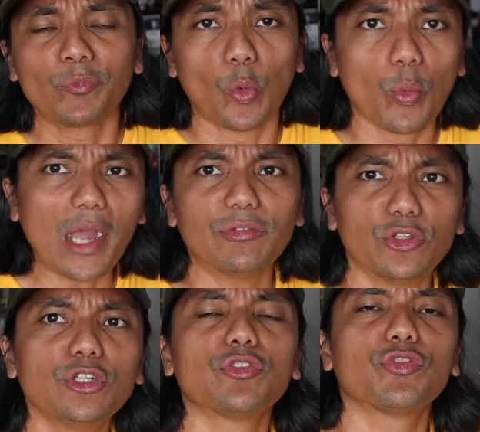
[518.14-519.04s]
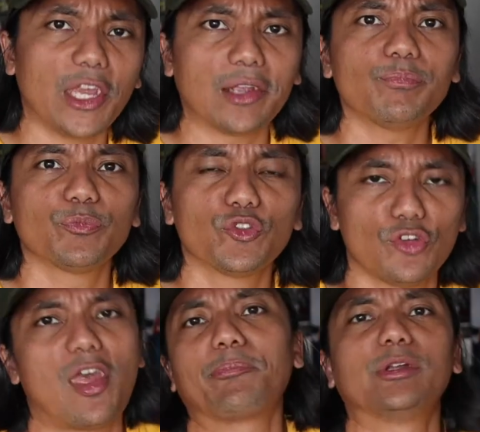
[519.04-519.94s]
what do you think
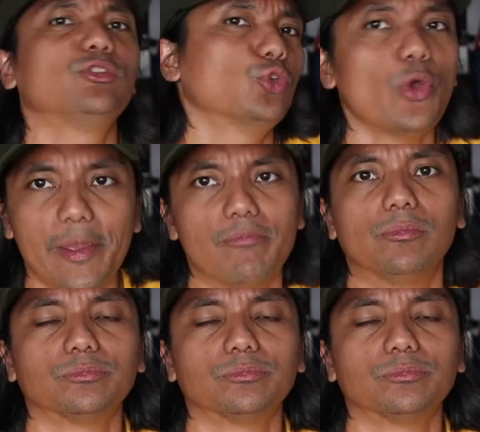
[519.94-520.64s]
should happen to him?